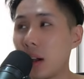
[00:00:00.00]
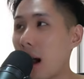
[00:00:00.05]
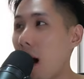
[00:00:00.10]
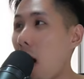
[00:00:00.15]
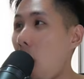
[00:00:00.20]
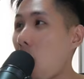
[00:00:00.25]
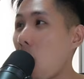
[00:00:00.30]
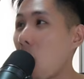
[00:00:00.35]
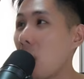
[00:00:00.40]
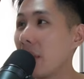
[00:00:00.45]

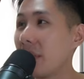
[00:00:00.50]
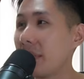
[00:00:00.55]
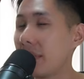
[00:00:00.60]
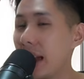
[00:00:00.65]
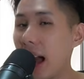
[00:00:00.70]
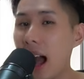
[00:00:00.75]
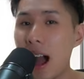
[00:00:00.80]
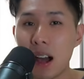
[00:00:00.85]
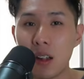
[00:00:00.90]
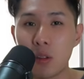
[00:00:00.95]
all the
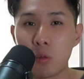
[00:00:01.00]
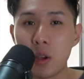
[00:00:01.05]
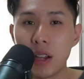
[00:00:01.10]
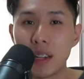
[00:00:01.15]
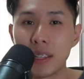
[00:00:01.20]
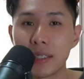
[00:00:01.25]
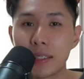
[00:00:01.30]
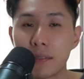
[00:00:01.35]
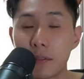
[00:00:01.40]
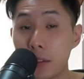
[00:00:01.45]

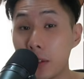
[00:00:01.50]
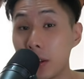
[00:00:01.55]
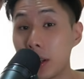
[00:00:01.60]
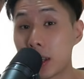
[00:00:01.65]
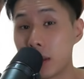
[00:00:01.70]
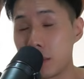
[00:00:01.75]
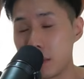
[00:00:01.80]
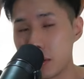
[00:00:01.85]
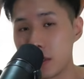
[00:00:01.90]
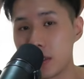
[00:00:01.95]
hardwares for a
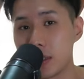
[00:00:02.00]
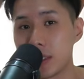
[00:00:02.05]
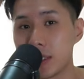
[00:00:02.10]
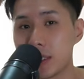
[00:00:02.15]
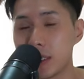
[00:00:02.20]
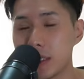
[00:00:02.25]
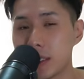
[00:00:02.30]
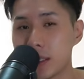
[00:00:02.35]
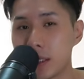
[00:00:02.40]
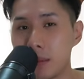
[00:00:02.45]
computer
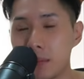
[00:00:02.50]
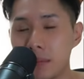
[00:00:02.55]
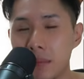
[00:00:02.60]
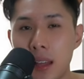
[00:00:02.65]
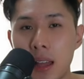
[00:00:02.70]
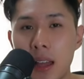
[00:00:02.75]
system.